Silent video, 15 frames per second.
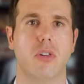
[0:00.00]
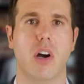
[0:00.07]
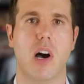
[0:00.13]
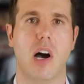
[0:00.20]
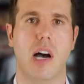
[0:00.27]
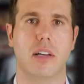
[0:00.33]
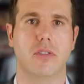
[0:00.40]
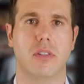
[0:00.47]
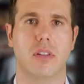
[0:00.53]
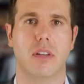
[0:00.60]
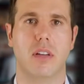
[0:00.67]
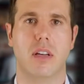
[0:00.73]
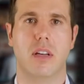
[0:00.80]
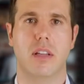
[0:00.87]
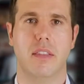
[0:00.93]
cost
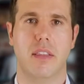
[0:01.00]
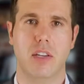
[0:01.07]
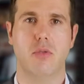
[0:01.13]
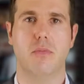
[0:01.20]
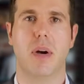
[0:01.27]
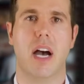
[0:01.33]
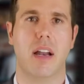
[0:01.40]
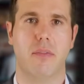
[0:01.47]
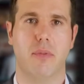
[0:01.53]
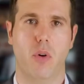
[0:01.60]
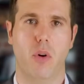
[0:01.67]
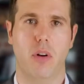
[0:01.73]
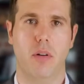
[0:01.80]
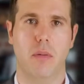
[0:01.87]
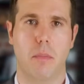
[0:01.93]
that you bought it
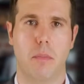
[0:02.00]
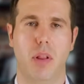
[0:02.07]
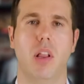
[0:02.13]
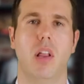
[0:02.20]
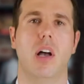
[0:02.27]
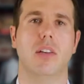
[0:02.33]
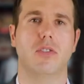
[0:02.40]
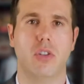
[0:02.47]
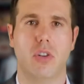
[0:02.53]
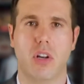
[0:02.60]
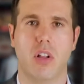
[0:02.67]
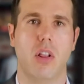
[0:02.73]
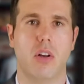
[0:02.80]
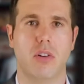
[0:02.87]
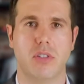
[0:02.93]
for, plus your
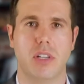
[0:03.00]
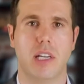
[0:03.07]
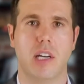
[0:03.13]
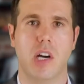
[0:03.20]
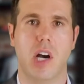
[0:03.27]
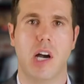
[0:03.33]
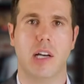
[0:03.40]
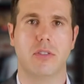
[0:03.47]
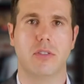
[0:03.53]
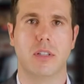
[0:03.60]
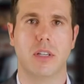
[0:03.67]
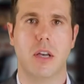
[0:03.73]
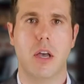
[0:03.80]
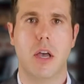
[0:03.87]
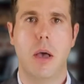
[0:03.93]
closing costs,
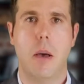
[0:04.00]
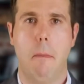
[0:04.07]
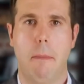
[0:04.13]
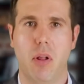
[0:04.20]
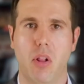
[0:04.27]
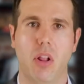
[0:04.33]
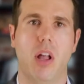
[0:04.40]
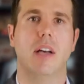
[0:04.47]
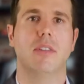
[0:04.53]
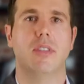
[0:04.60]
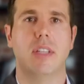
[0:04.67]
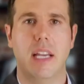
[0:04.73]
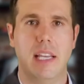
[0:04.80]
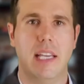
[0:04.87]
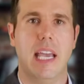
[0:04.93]
plus
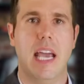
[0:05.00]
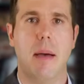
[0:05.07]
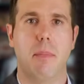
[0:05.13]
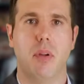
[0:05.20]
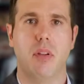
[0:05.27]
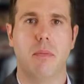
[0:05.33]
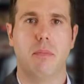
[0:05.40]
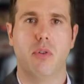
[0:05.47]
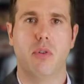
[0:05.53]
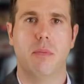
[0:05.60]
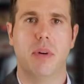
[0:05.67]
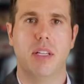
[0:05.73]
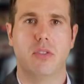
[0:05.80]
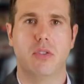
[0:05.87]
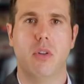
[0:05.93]
any capital
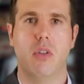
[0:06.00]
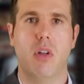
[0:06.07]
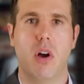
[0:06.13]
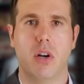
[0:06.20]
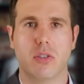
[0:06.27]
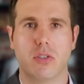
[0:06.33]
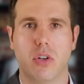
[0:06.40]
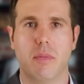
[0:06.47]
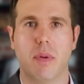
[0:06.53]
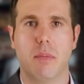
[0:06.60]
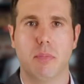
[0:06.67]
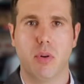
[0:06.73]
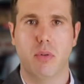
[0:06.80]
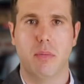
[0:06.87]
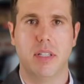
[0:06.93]
improvements, so long-term
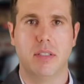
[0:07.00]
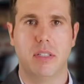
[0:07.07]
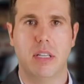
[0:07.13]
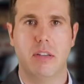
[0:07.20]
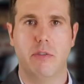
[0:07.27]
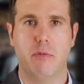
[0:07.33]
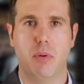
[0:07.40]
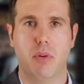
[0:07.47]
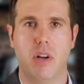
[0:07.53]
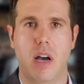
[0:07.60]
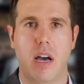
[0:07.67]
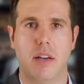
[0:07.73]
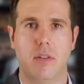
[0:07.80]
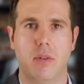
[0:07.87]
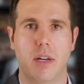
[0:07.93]
improvements that you've put
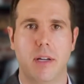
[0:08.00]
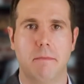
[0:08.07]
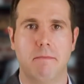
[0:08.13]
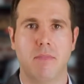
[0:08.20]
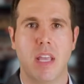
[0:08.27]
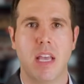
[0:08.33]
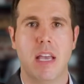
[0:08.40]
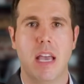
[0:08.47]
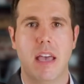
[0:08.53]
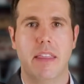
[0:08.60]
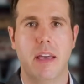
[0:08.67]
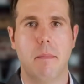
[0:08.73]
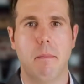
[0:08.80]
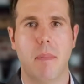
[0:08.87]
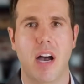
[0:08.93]
onto it, and
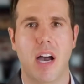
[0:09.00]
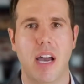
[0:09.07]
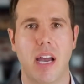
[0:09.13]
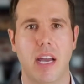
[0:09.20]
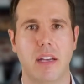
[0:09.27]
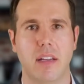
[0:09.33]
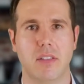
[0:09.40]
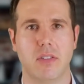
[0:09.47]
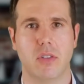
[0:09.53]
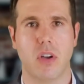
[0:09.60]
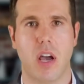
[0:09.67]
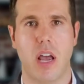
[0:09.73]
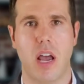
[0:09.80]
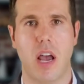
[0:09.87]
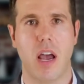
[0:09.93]
then minus
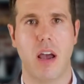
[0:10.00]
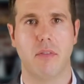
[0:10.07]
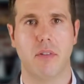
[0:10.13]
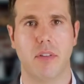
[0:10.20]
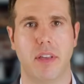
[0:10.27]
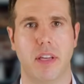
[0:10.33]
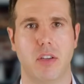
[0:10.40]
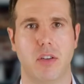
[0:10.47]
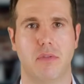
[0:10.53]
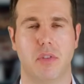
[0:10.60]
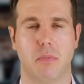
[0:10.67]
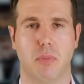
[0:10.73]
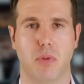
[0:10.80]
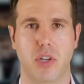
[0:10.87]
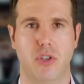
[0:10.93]
everything you've
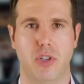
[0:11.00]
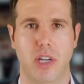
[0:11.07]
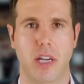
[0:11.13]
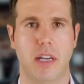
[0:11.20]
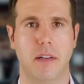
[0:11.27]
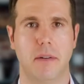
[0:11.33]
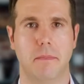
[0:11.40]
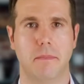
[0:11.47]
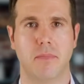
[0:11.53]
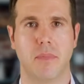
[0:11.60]
depreciated.